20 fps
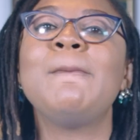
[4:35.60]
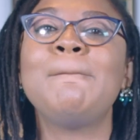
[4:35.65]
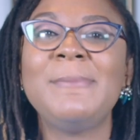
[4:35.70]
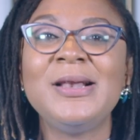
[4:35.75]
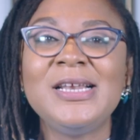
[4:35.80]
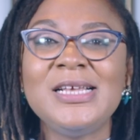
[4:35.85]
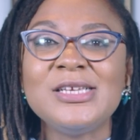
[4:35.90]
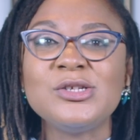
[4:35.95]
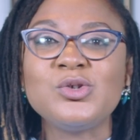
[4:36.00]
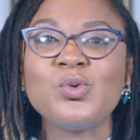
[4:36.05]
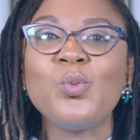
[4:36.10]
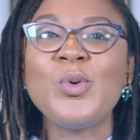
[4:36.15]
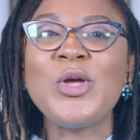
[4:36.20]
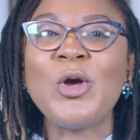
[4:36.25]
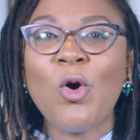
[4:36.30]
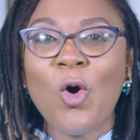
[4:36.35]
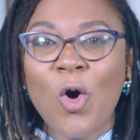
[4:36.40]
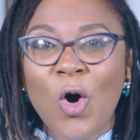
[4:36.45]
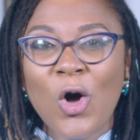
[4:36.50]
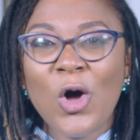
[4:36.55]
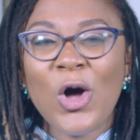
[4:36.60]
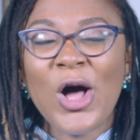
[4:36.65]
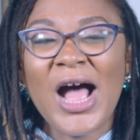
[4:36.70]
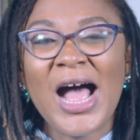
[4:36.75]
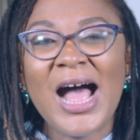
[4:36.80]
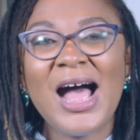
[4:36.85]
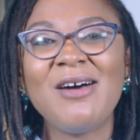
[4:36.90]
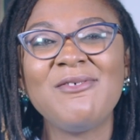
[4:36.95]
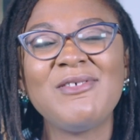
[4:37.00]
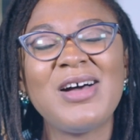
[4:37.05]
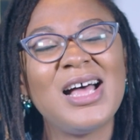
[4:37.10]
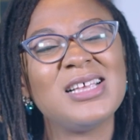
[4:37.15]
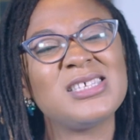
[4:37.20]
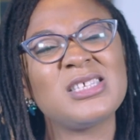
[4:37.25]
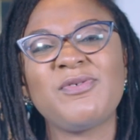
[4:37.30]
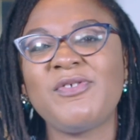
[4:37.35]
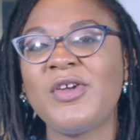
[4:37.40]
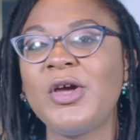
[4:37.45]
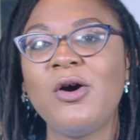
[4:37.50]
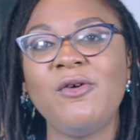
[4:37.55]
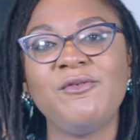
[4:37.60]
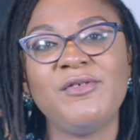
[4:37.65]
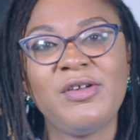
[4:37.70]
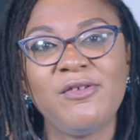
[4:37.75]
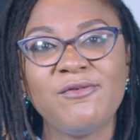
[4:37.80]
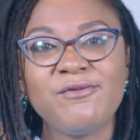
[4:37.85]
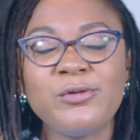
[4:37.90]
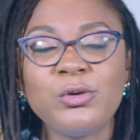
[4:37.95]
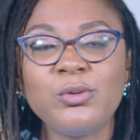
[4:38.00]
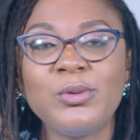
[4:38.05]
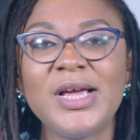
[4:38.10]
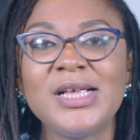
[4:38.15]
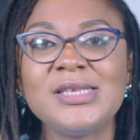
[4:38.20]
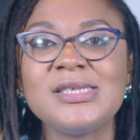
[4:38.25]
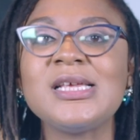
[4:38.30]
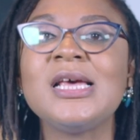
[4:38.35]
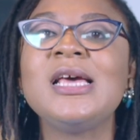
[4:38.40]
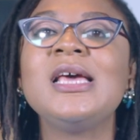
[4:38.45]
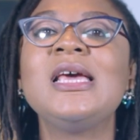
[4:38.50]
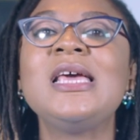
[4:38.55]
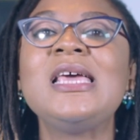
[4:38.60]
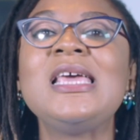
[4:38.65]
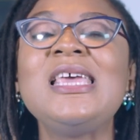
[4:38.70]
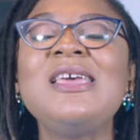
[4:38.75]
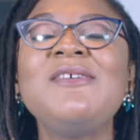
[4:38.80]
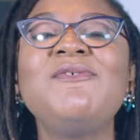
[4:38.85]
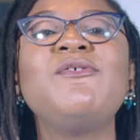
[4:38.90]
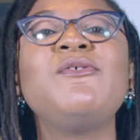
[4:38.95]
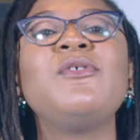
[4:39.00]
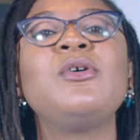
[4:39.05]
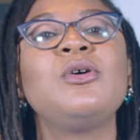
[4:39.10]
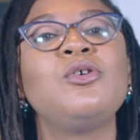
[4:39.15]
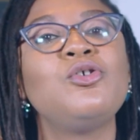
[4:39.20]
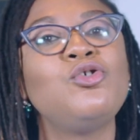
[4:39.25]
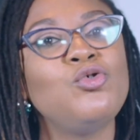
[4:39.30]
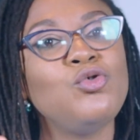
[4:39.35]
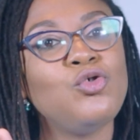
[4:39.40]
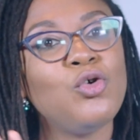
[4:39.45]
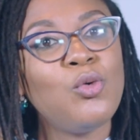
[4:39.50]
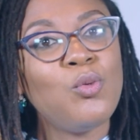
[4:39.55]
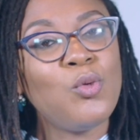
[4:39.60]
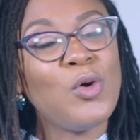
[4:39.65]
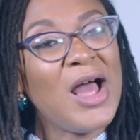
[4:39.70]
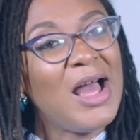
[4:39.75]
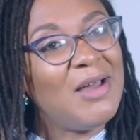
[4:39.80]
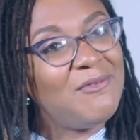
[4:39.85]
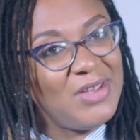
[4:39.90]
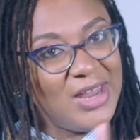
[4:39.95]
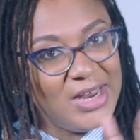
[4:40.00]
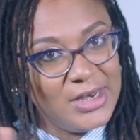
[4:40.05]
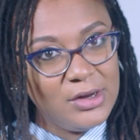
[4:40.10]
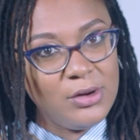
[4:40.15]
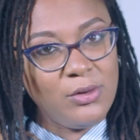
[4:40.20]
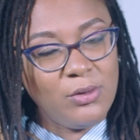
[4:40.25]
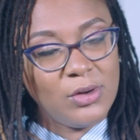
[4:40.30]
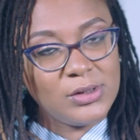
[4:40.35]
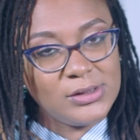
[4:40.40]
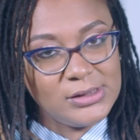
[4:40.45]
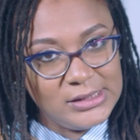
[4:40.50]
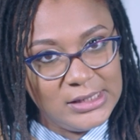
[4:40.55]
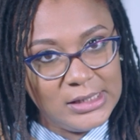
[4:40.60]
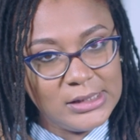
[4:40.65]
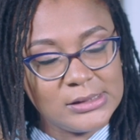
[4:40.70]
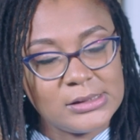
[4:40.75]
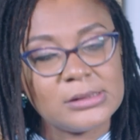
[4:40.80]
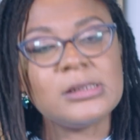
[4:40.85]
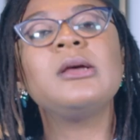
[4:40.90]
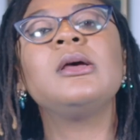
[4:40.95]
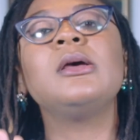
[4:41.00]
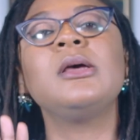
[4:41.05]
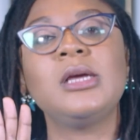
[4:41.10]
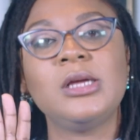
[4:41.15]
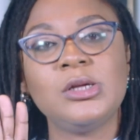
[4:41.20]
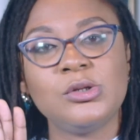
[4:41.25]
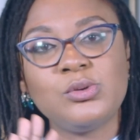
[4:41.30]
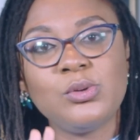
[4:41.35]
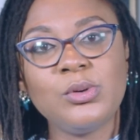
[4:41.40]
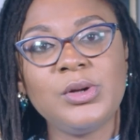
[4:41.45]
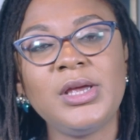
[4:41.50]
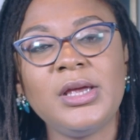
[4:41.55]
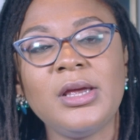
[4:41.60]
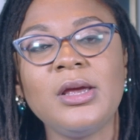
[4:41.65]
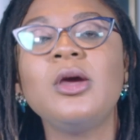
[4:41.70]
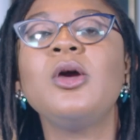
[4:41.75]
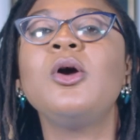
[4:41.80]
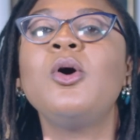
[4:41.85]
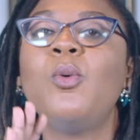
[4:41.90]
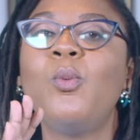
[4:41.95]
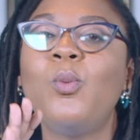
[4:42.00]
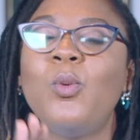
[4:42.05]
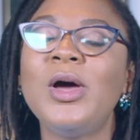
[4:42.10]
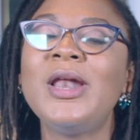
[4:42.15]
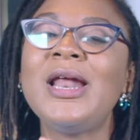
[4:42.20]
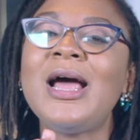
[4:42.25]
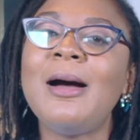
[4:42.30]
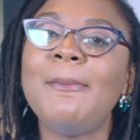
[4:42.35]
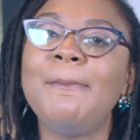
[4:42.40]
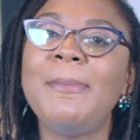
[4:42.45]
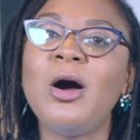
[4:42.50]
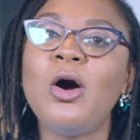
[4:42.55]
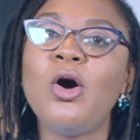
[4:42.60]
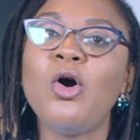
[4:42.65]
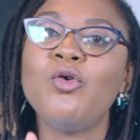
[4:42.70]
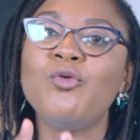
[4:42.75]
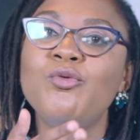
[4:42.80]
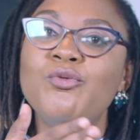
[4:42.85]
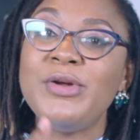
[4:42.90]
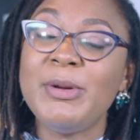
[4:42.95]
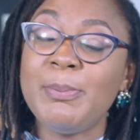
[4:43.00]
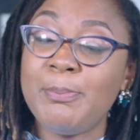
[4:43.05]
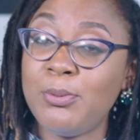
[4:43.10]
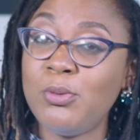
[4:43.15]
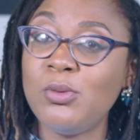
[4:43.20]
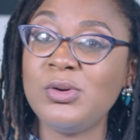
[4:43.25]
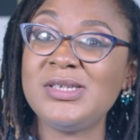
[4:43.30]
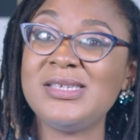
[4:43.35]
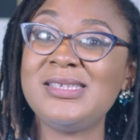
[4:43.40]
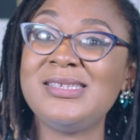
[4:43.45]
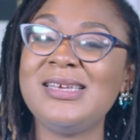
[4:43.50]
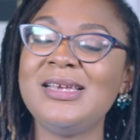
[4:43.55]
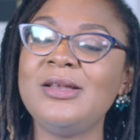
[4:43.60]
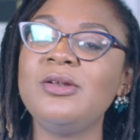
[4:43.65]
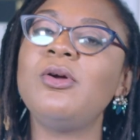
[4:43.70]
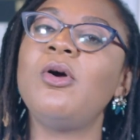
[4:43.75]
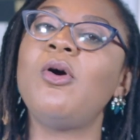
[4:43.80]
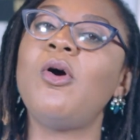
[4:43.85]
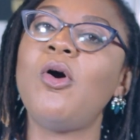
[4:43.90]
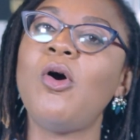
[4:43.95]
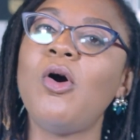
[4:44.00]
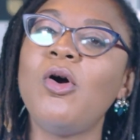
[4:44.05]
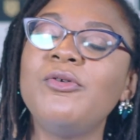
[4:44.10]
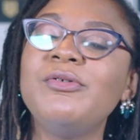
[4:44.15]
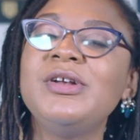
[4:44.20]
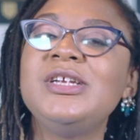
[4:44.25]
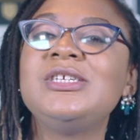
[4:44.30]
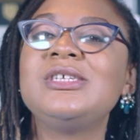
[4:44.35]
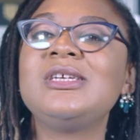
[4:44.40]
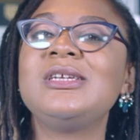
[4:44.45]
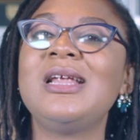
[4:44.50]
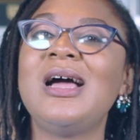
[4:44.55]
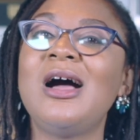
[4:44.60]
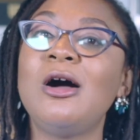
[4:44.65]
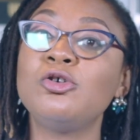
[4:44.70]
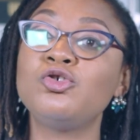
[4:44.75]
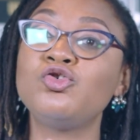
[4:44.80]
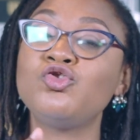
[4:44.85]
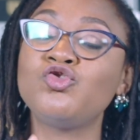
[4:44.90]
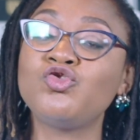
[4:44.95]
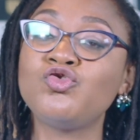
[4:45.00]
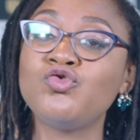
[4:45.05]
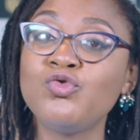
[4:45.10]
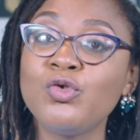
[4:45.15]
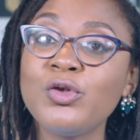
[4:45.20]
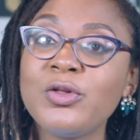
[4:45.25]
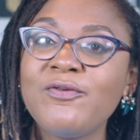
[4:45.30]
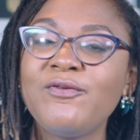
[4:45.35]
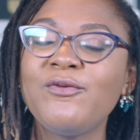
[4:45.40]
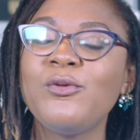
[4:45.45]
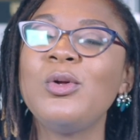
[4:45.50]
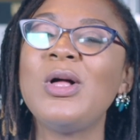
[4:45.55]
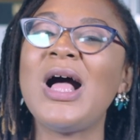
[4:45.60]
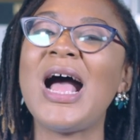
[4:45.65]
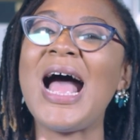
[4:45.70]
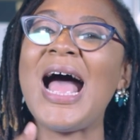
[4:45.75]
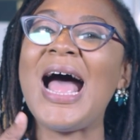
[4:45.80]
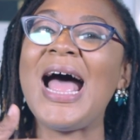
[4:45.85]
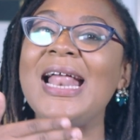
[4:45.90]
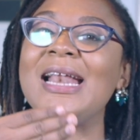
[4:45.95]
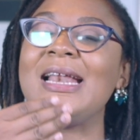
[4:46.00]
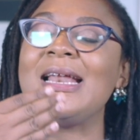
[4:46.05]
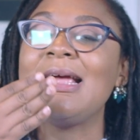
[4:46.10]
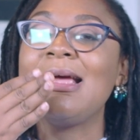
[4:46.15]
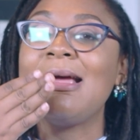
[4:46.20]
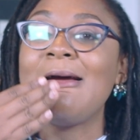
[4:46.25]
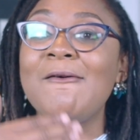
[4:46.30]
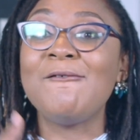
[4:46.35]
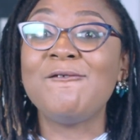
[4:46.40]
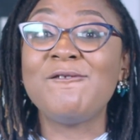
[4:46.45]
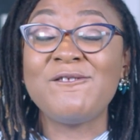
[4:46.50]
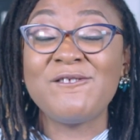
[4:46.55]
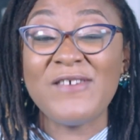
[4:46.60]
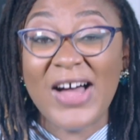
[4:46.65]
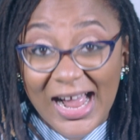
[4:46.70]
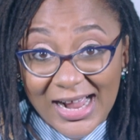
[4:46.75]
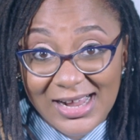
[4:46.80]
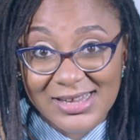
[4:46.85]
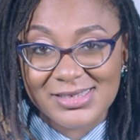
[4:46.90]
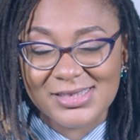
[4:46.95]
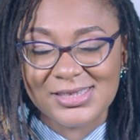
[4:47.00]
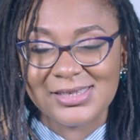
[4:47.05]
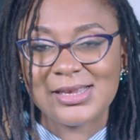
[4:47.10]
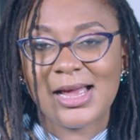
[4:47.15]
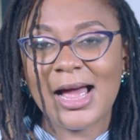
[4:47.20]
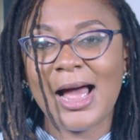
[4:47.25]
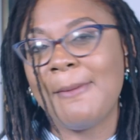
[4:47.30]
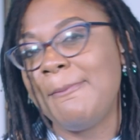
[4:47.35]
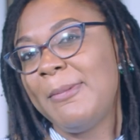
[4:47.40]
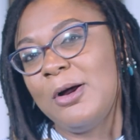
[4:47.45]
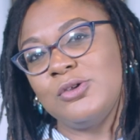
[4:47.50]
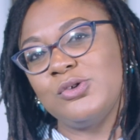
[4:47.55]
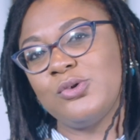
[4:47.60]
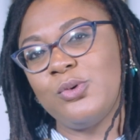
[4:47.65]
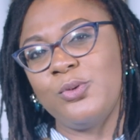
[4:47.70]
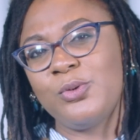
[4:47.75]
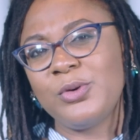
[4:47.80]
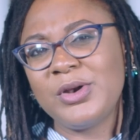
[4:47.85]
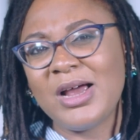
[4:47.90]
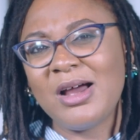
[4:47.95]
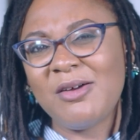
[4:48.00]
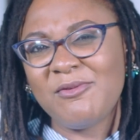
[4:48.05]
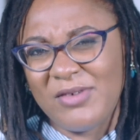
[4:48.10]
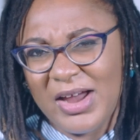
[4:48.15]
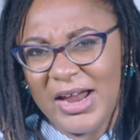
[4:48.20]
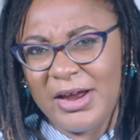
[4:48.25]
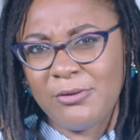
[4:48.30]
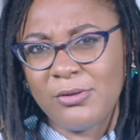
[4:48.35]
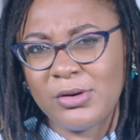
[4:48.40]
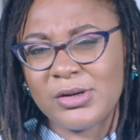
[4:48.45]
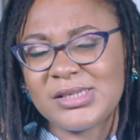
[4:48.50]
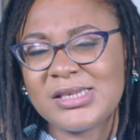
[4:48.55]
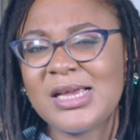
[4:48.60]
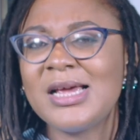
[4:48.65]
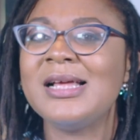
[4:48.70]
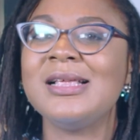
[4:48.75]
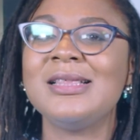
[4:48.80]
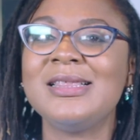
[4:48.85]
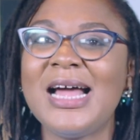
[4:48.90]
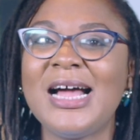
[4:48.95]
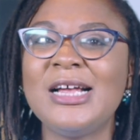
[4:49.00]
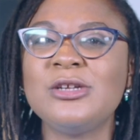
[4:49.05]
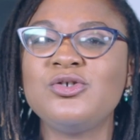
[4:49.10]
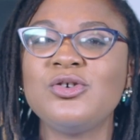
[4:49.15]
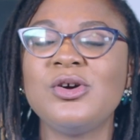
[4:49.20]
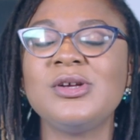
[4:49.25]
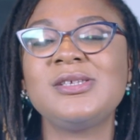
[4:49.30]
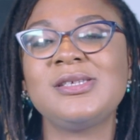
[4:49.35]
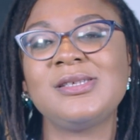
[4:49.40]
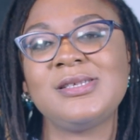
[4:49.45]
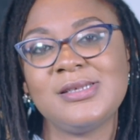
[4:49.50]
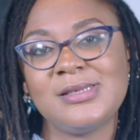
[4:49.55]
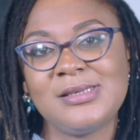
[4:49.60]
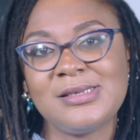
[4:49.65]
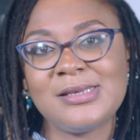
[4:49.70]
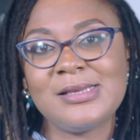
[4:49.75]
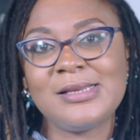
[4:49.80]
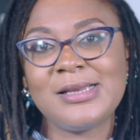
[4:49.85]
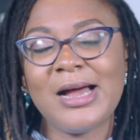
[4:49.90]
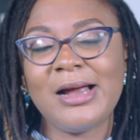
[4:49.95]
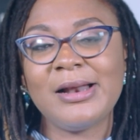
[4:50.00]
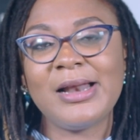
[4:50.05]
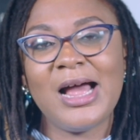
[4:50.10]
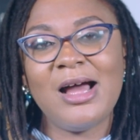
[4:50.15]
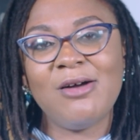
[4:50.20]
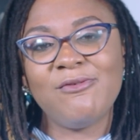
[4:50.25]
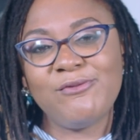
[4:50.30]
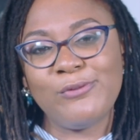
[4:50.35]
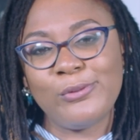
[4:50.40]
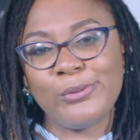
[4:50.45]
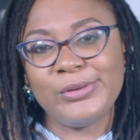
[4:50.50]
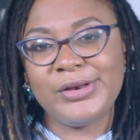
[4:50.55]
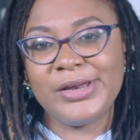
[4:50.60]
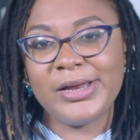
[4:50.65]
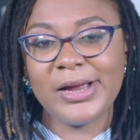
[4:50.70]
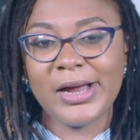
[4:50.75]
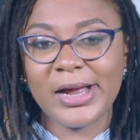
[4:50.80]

Please, we all have a sphere of influence. If you don't have any content, it's okay. What about reposting original, truthful, and facts about coronavirus than just sitting down and folding